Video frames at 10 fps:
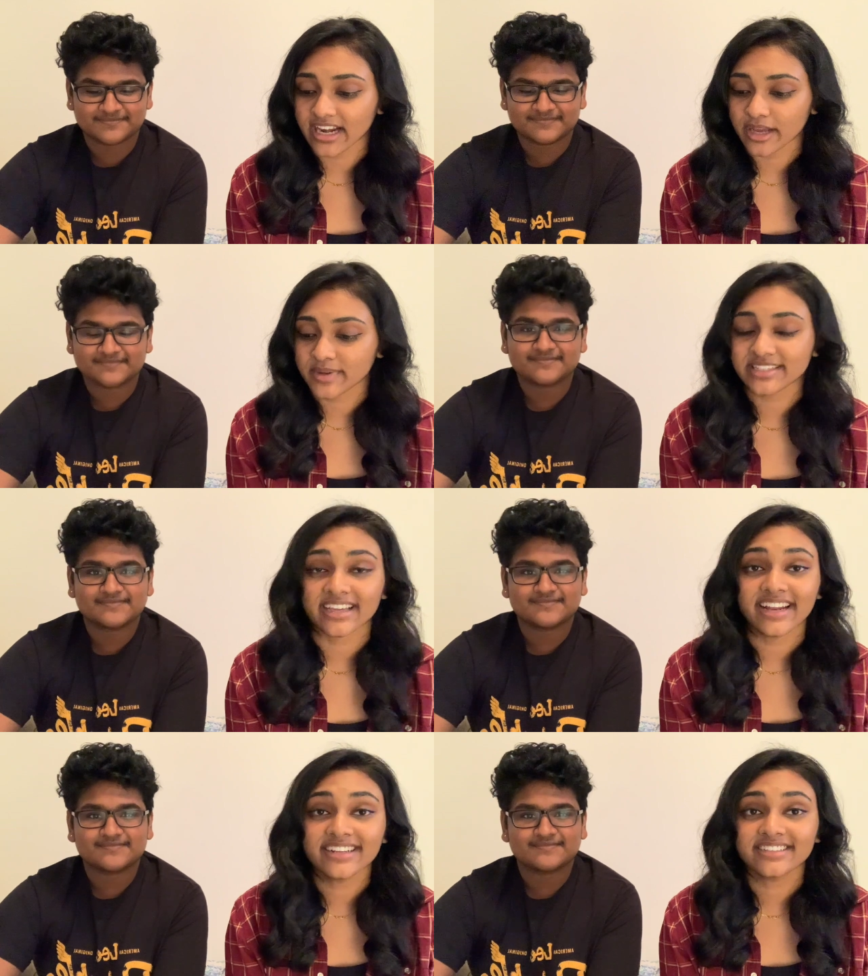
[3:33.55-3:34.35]
Speaker 1: I'm
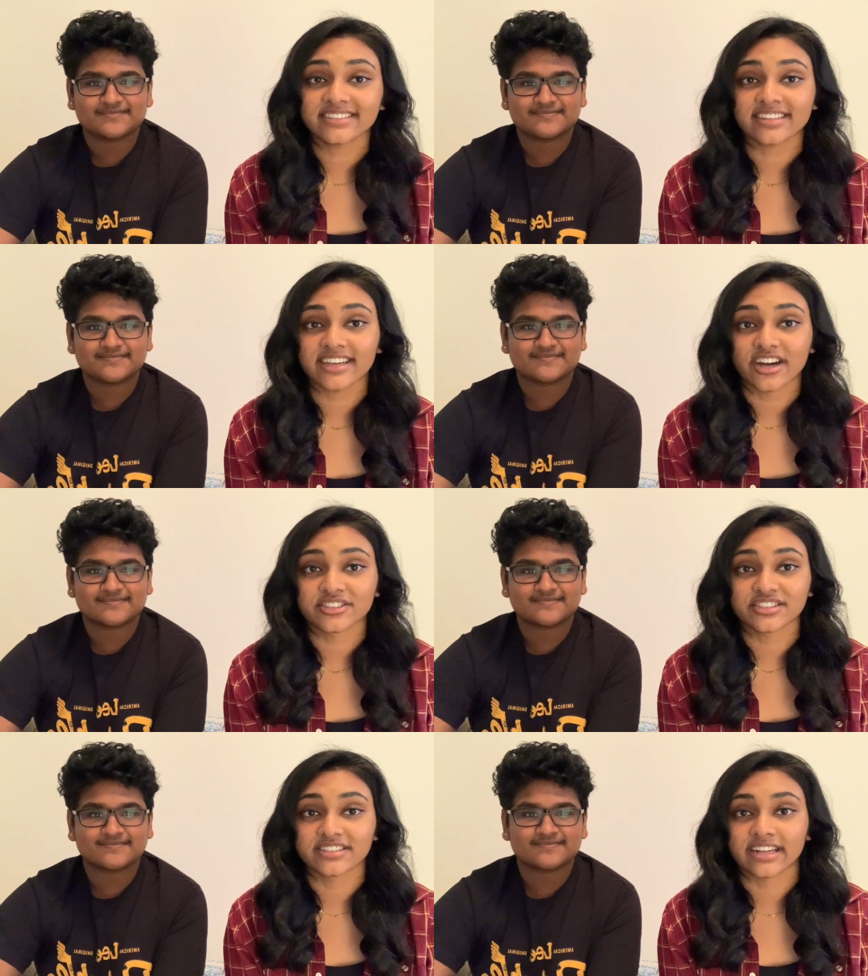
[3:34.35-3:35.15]
excited to see how
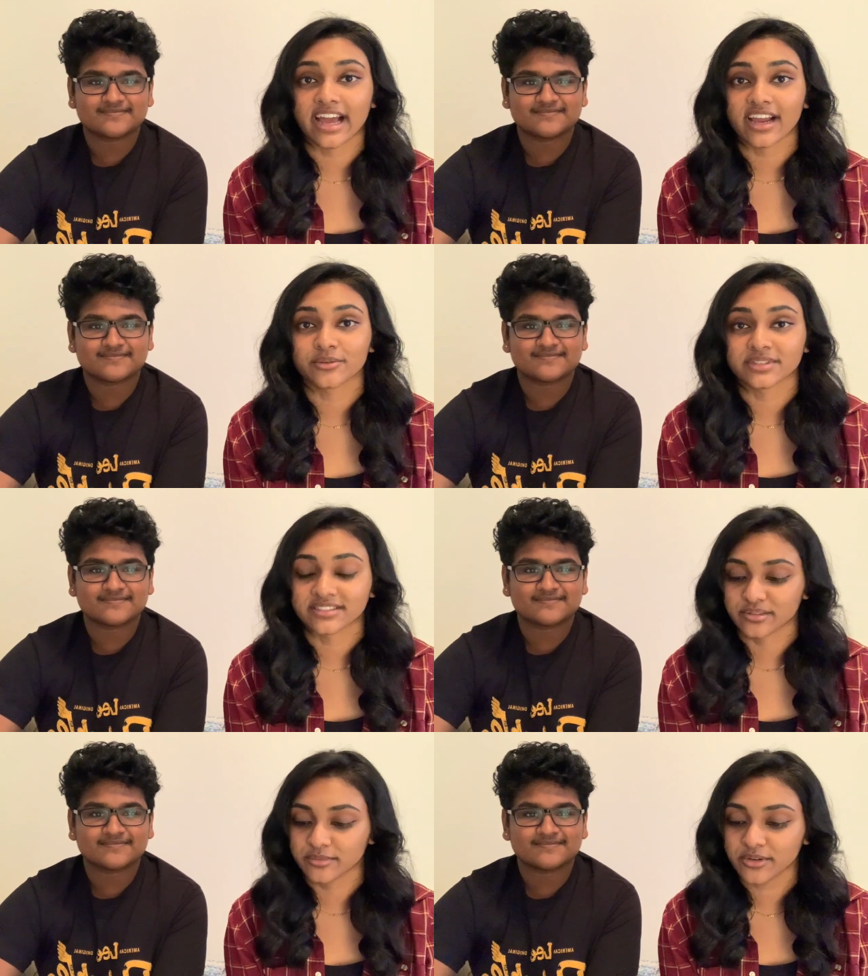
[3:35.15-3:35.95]
she's gonna act
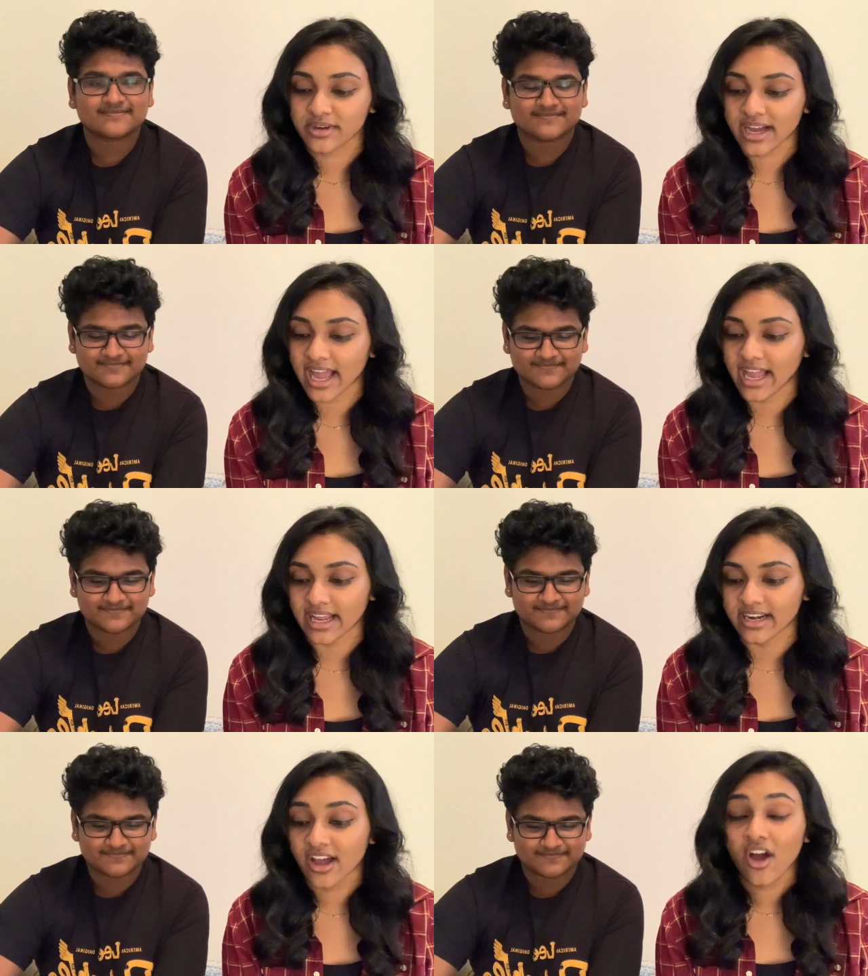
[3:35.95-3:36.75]
with Simbu,
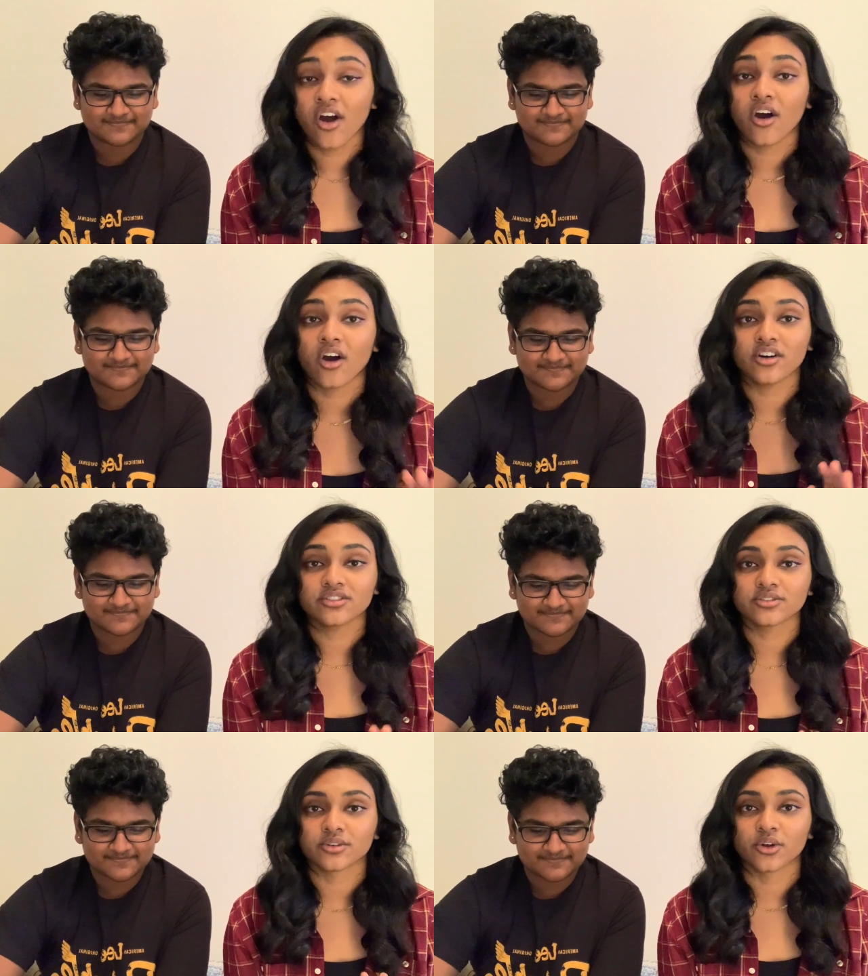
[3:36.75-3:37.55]
and
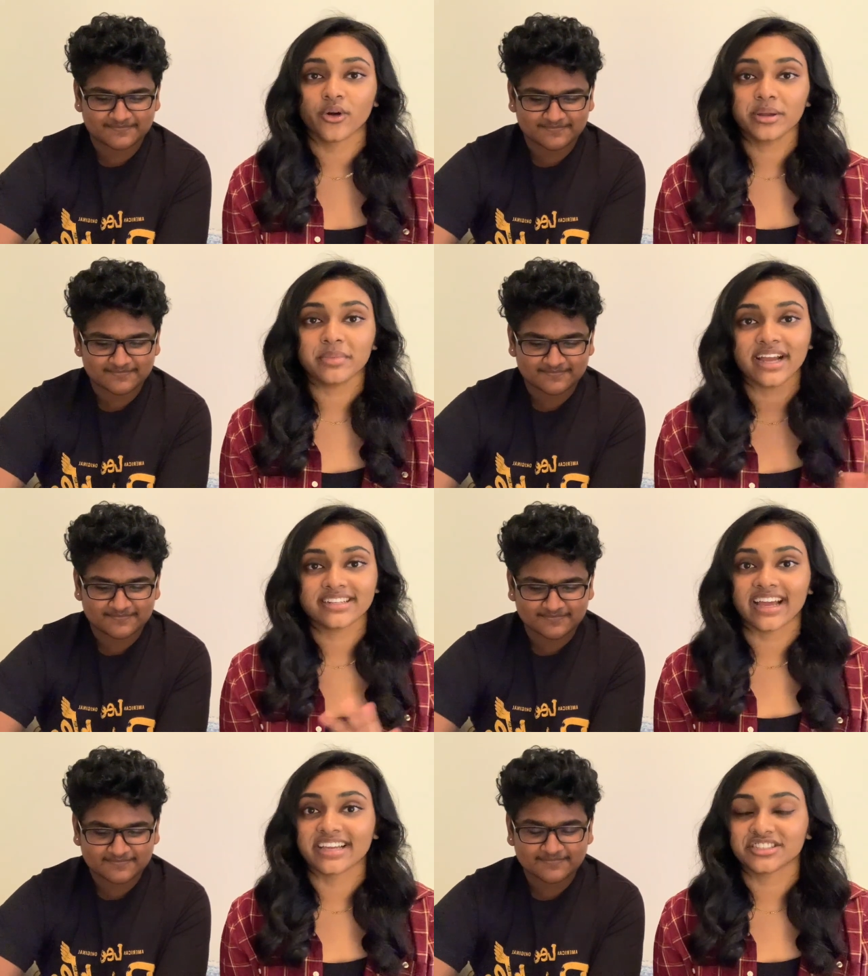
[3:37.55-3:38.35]
also, going back
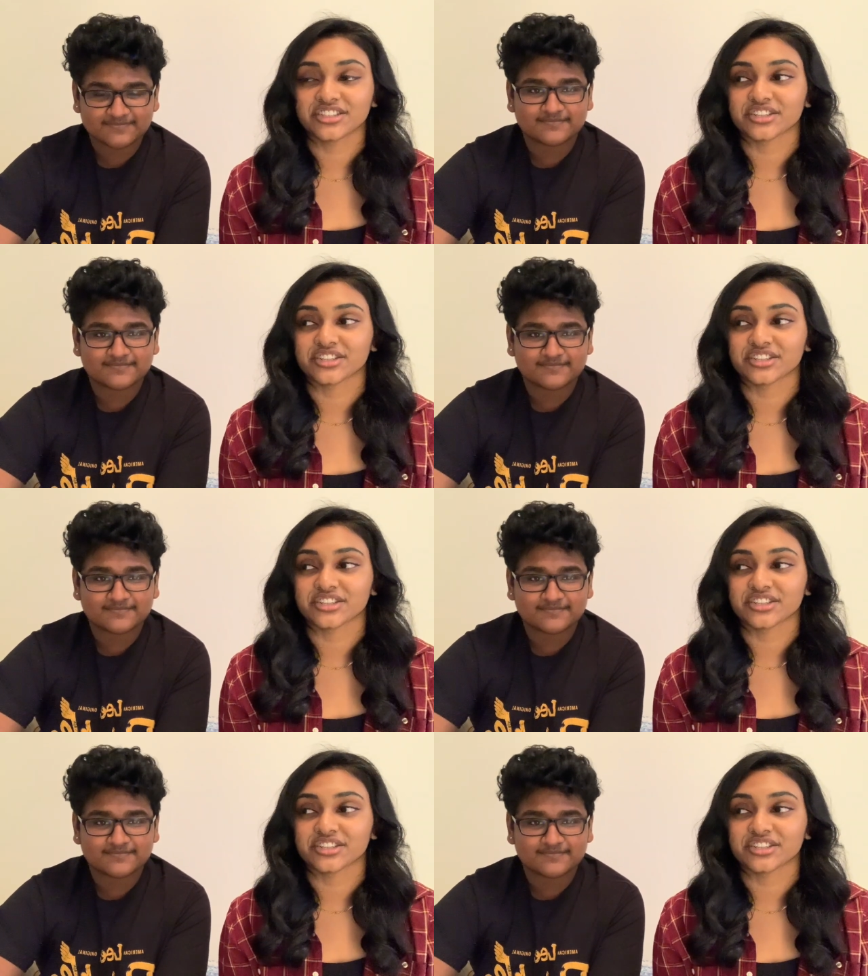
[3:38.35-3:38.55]
to S.J.